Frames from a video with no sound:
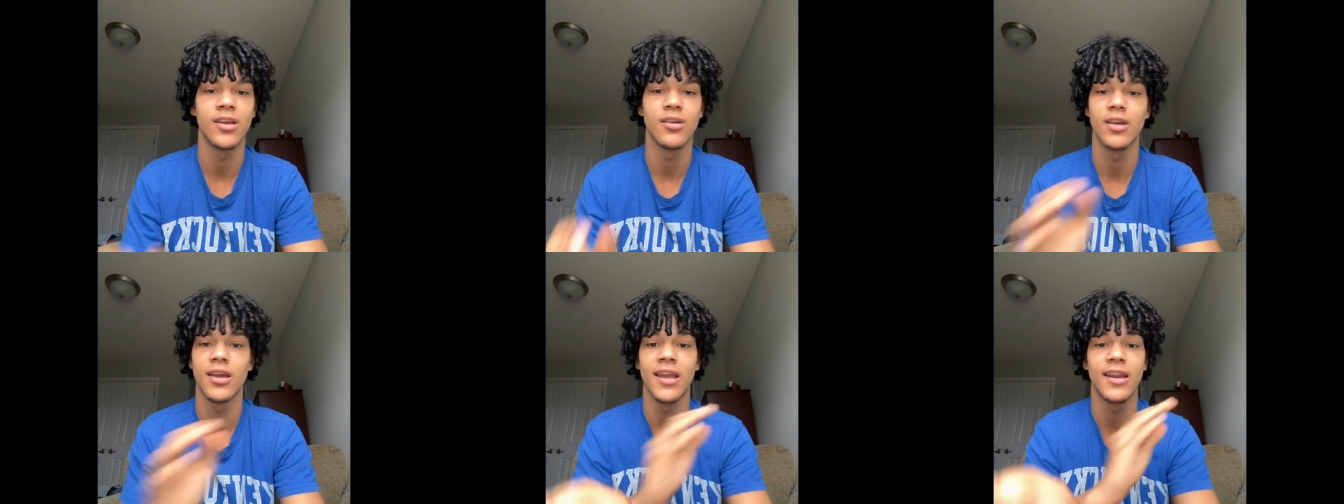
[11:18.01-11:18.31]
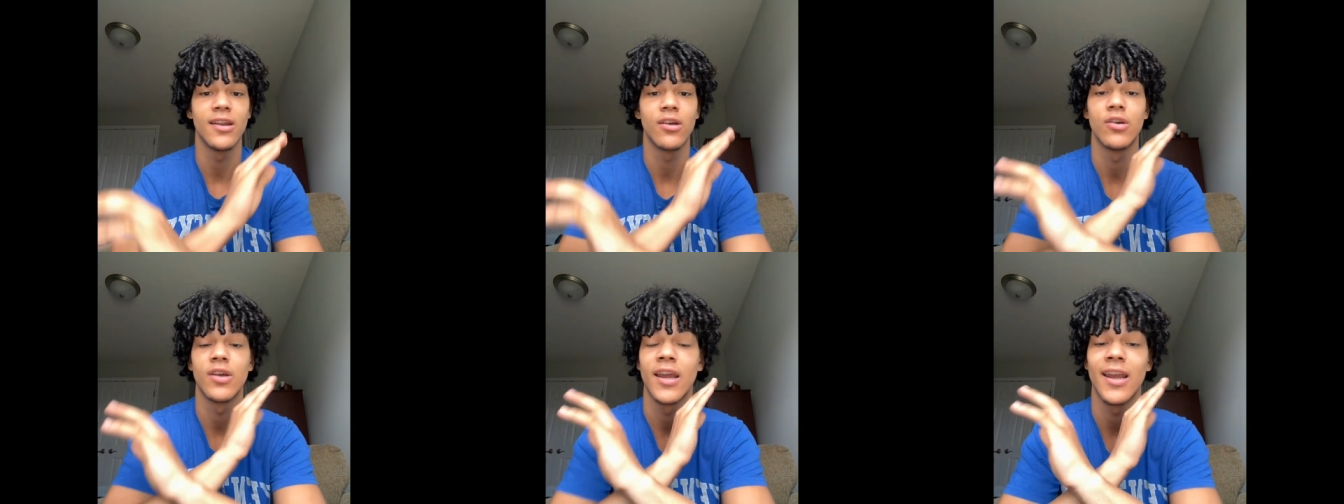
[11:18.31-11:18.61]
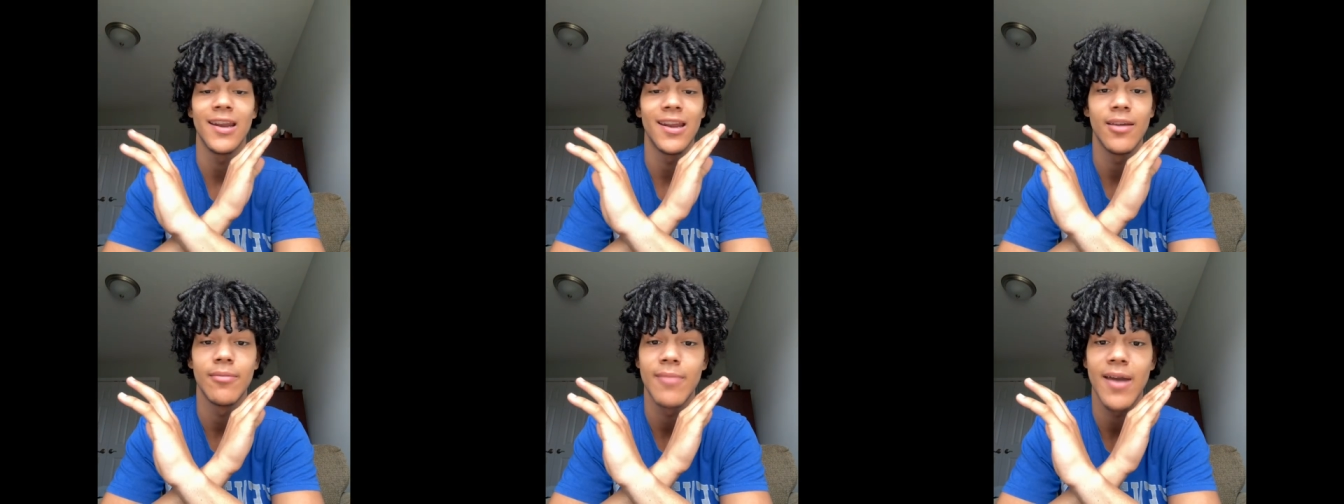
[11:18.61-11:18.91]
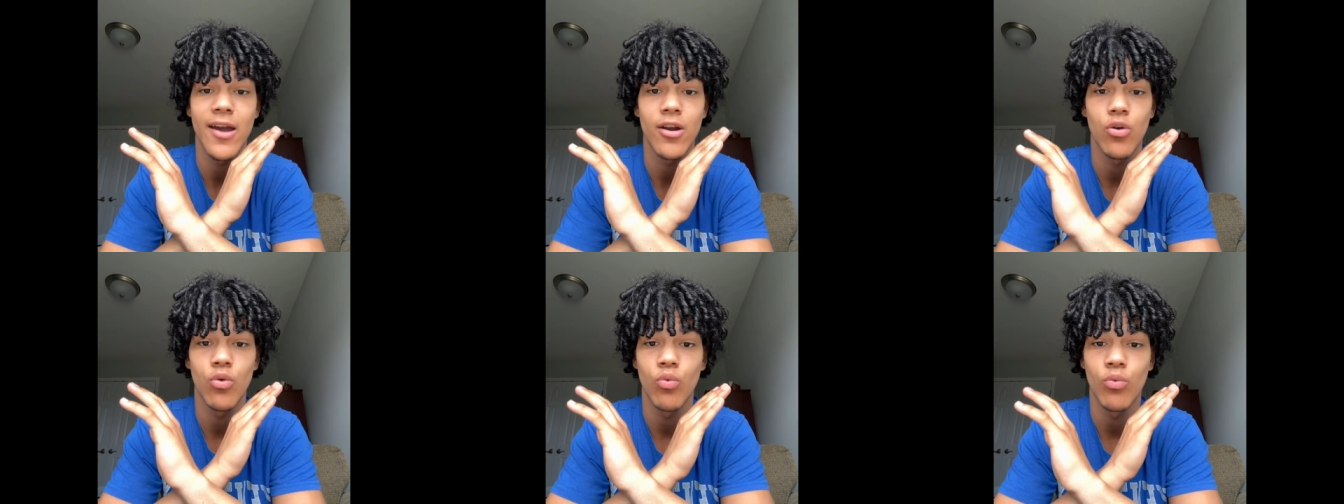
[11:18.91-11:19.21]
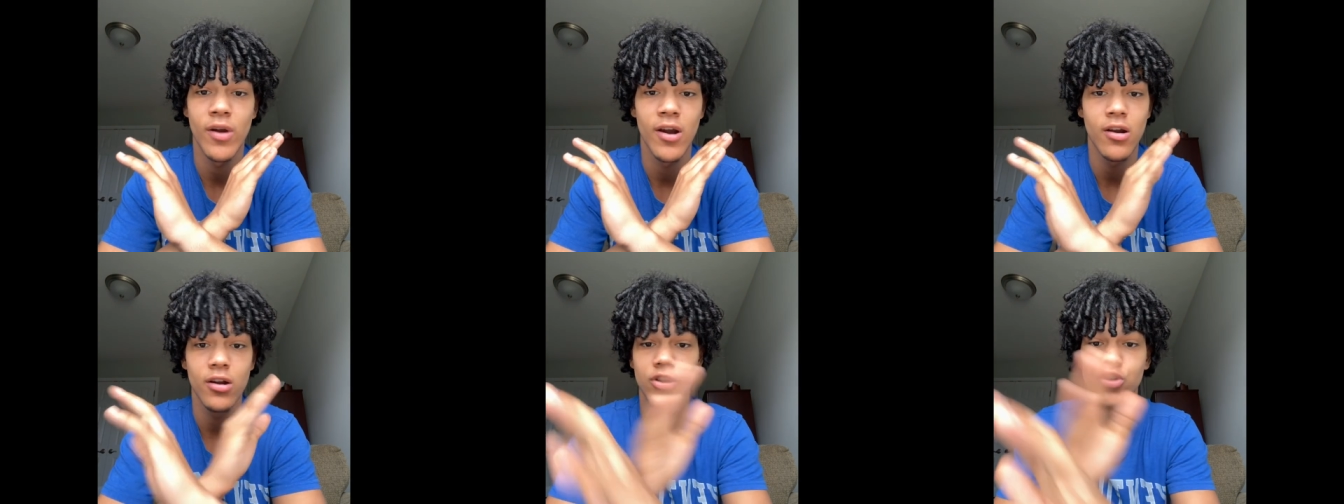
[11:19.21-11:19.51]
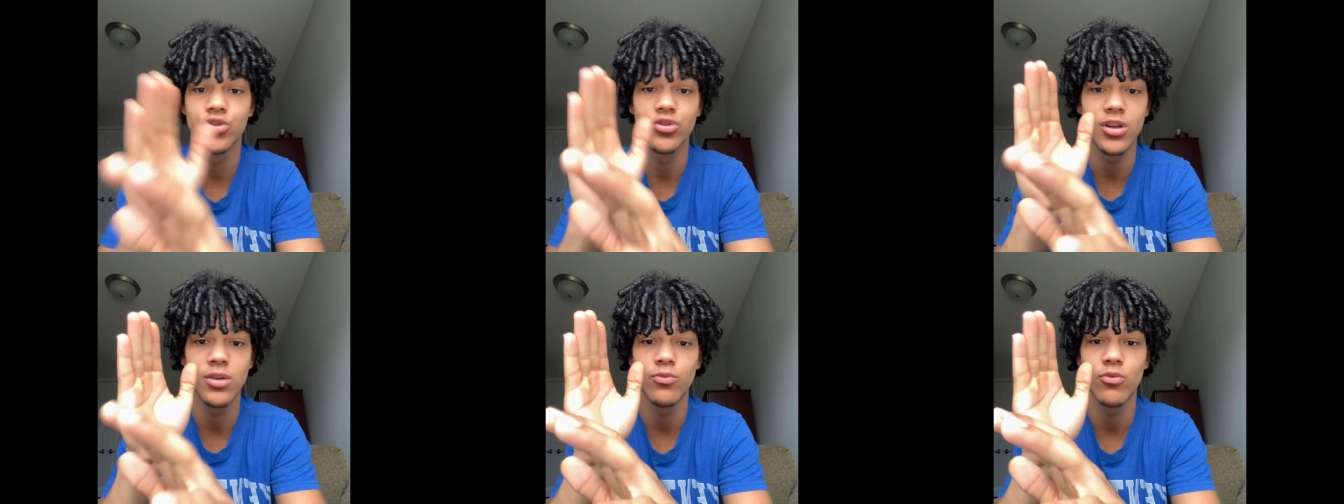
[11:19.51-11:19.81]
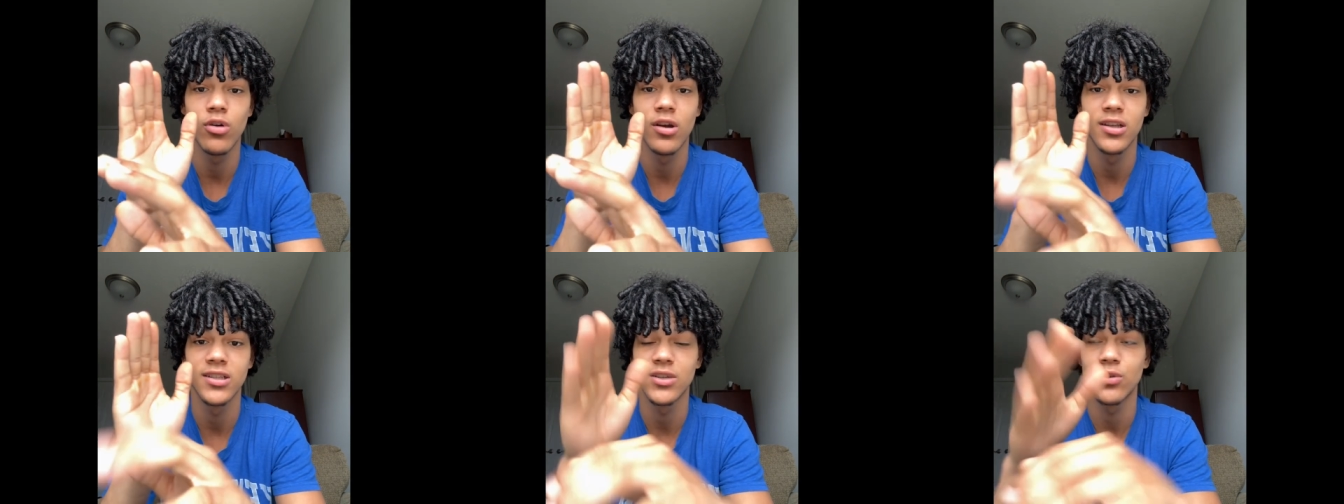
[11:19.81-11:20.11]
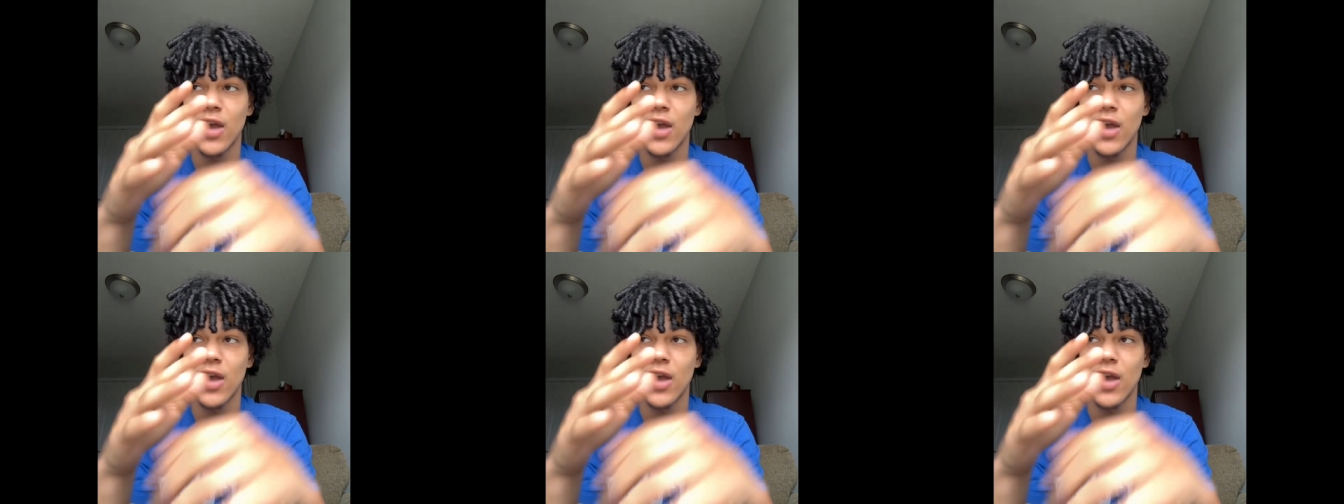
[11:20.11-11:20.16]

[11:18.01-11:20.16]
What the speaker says: It didn't matter where the dream was.